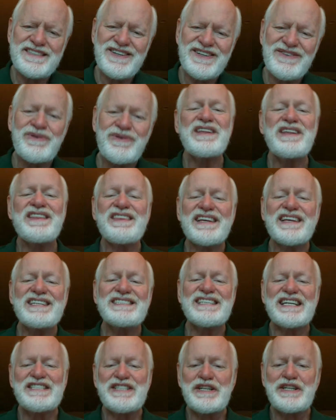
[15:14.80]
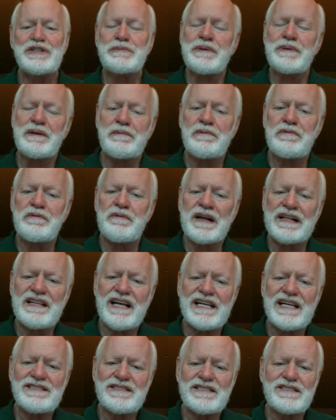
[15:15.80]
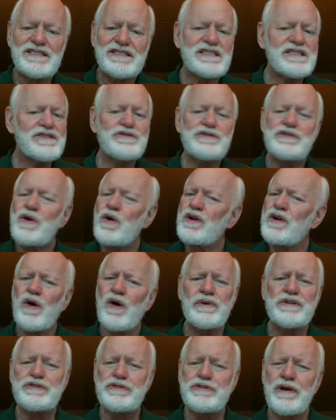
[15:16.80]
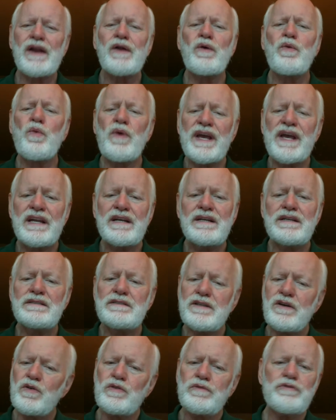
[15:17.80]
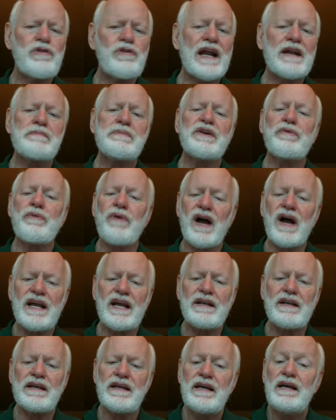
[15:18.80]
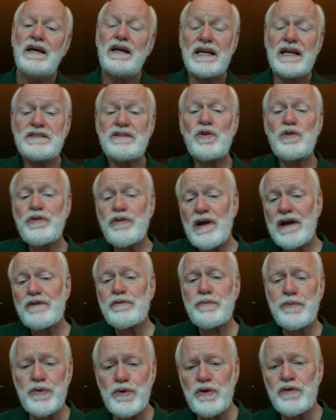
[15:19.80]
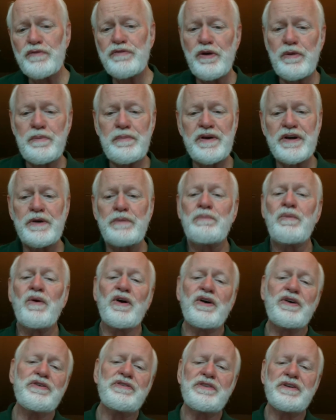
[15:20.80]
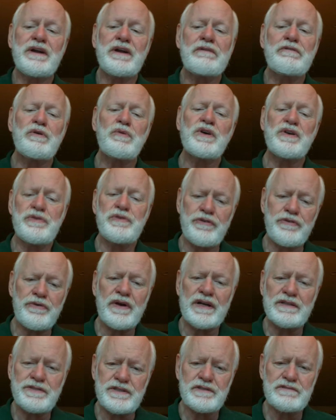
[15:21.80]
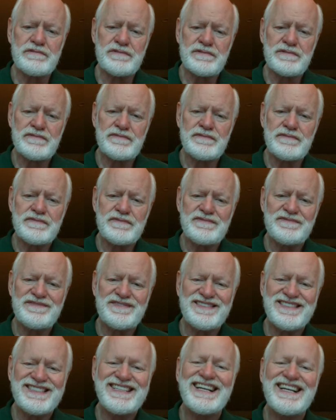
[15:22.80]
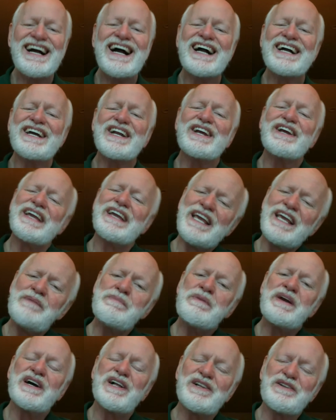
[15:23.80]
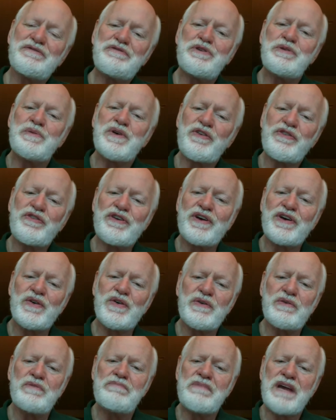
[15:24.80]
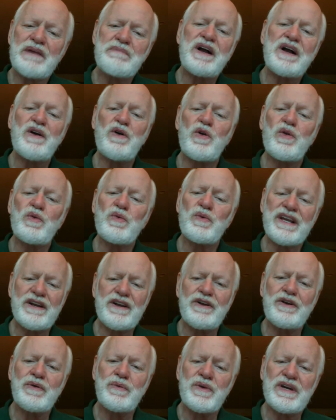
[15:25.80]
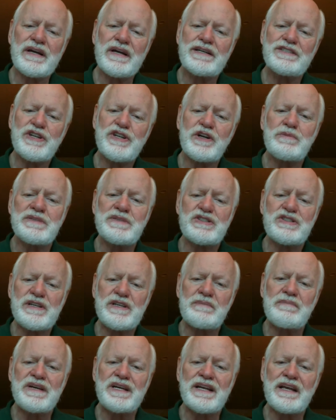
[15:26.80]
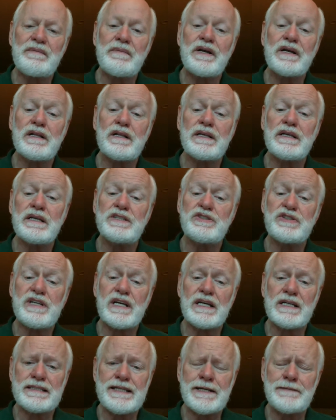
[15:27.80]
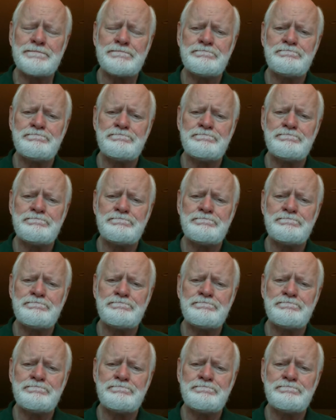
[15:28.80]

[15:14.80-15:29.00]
One of the things I teach people in my classes is don't always try to win, don't try to be right, and don't try to prove you're a bigger martyr than everyone who's around you. I got an email a few months ago that made my whole week a good week. A gentleman sent me an email and he said, I